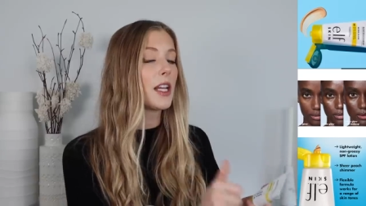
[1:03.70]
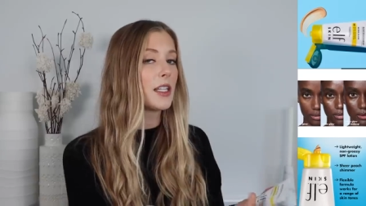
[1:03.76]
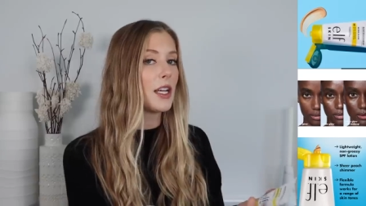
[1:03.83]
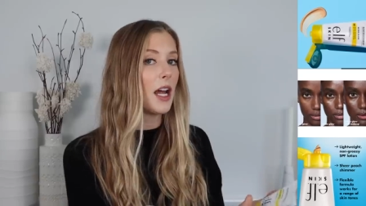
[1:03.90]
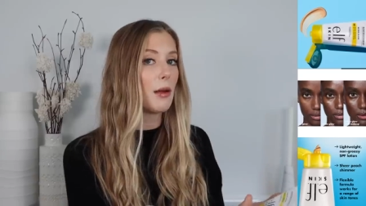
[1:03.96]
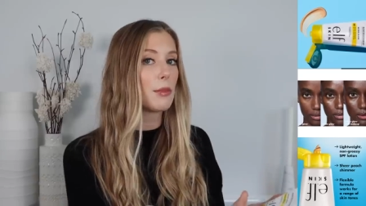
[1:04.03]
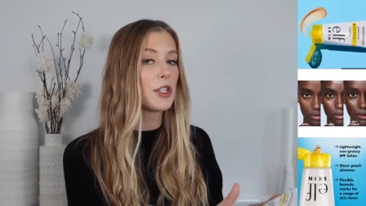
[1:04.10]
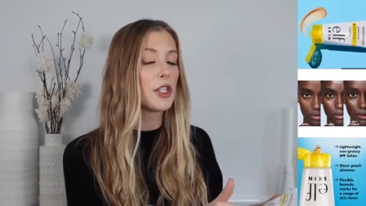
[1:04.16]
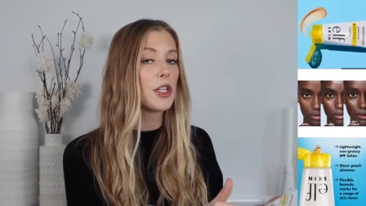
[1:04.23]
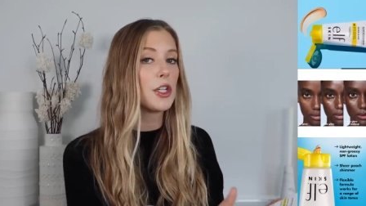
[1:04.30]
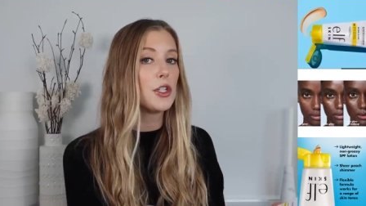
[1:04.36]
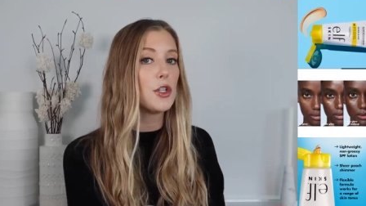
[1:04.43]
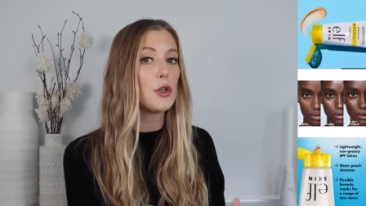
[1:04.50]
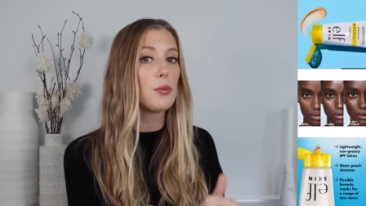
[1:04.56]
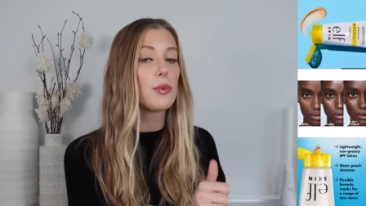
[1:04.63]
an attempt to
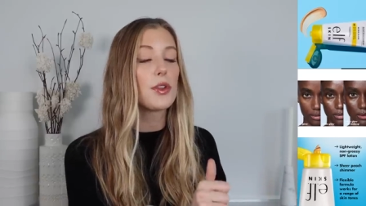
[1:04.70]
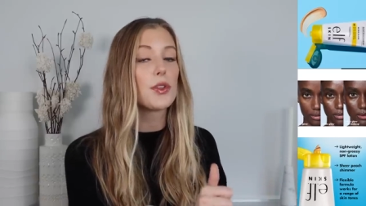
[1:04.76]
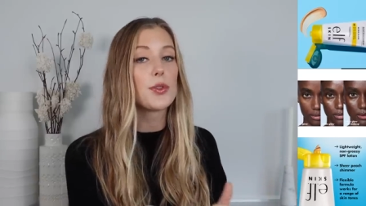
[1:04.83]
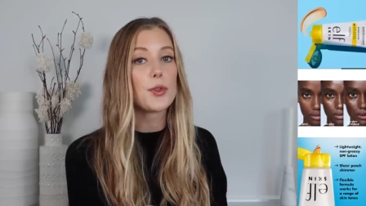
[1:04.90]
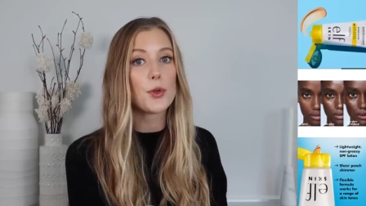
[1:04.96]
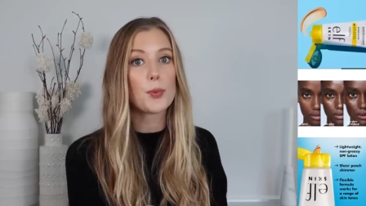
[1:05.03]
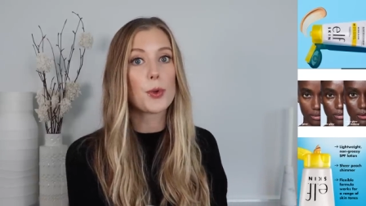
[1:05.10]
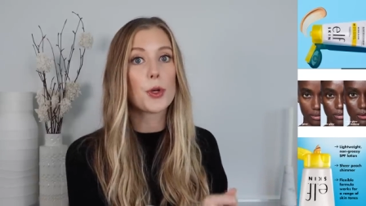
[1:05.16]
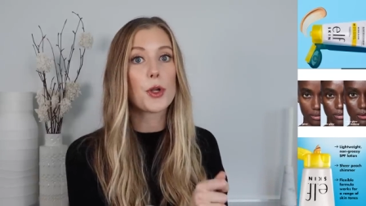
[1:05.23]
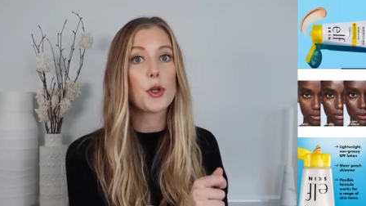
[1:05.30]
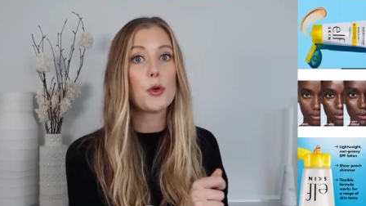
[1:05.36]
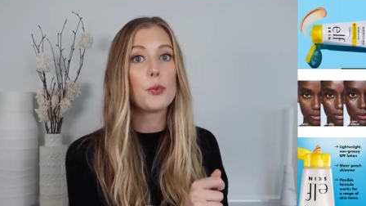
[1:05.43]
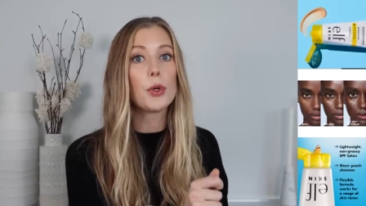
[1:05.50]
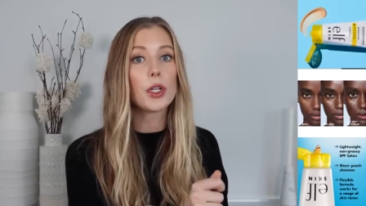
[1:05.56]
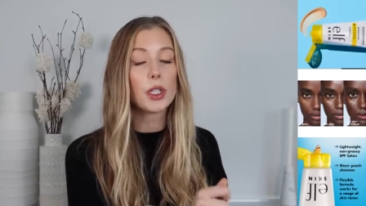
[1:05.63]
dupe the
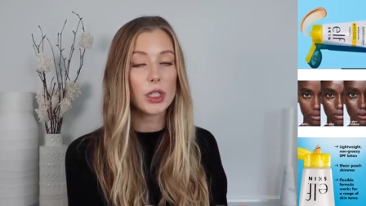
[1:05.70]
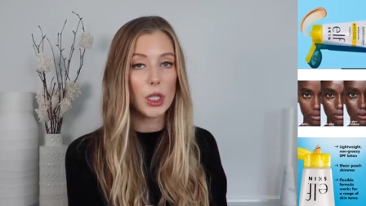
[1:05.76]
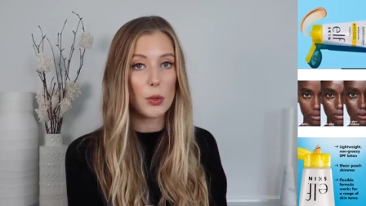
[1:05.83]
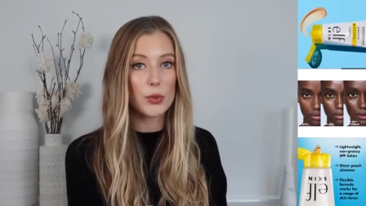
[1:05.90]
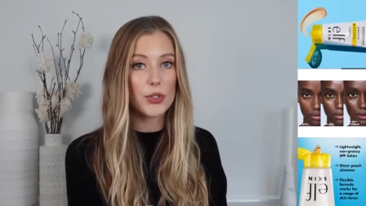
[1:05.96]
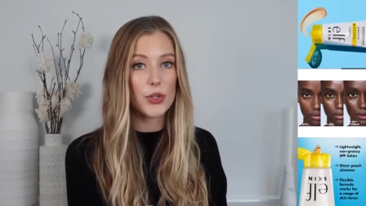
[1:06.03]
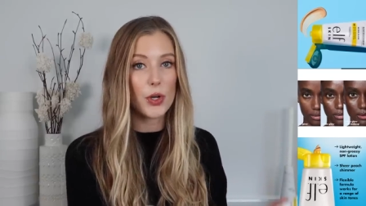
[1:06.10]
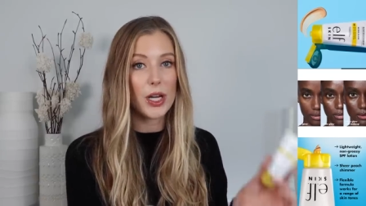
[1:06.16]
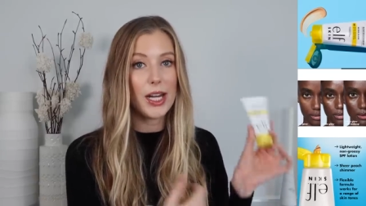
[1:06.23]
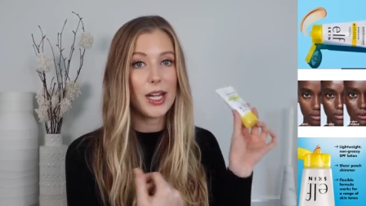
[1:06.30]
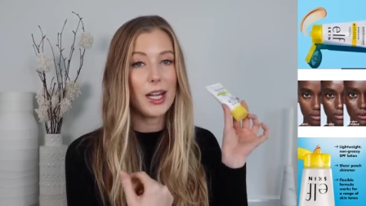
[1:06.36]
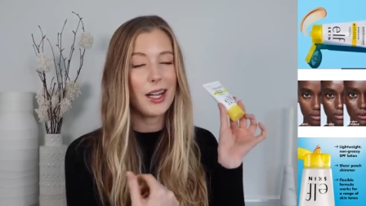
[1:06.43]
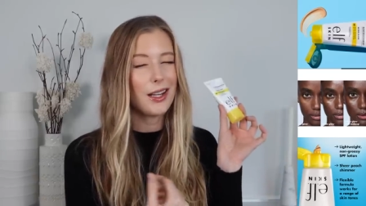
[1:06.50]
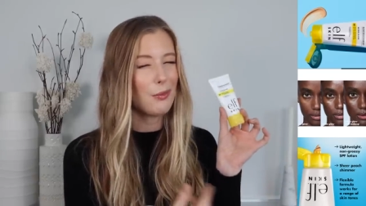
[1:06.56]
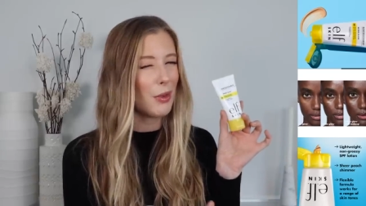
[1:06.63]
Supergoop Glow
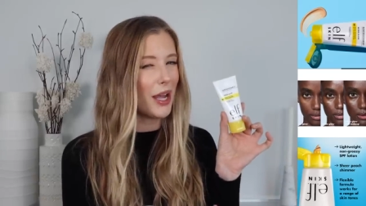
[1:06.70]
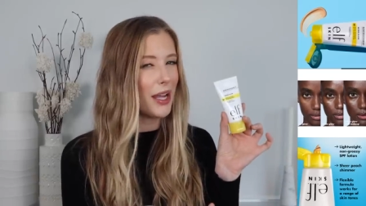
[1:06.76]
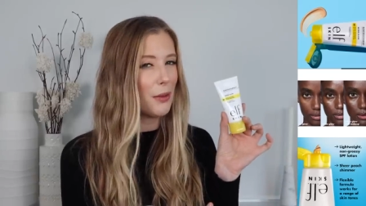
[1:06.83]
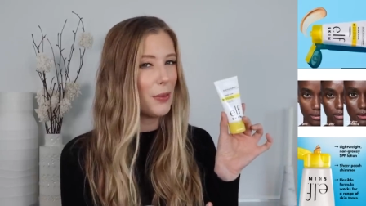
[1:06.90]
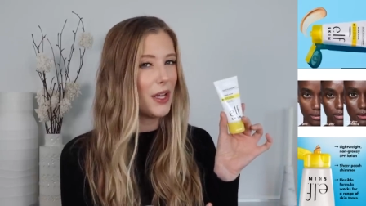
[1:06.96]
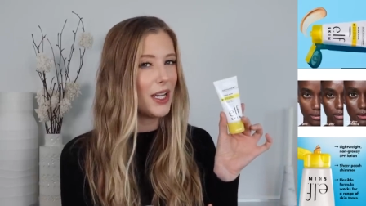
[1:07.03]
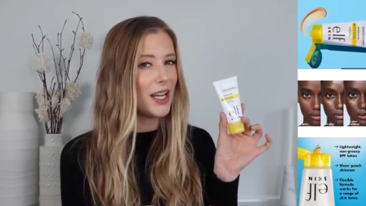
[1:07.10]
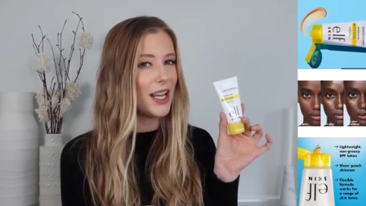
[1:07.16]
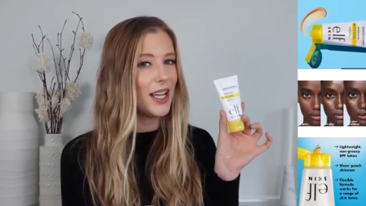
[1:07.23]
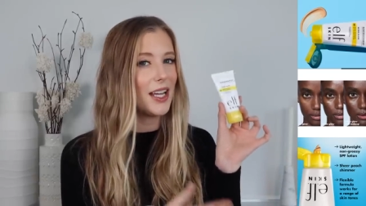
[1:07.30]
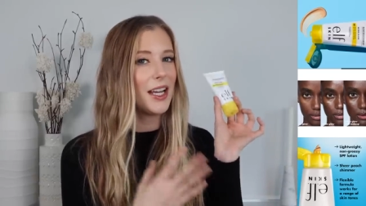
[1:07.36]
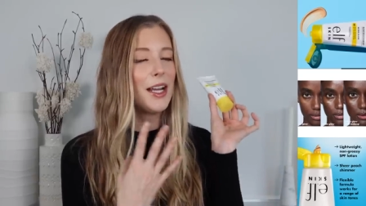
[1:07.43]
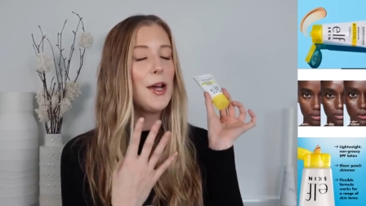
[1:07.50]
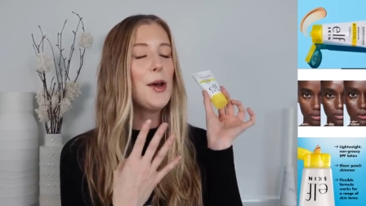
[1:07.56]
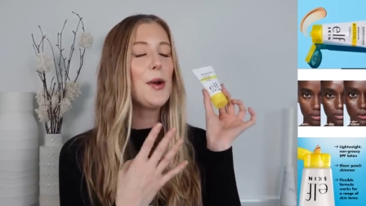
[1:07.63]
Screen in my
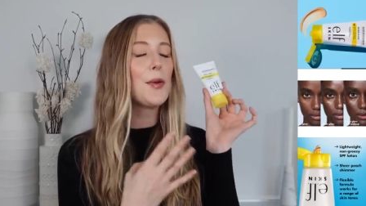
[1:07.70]
opinion.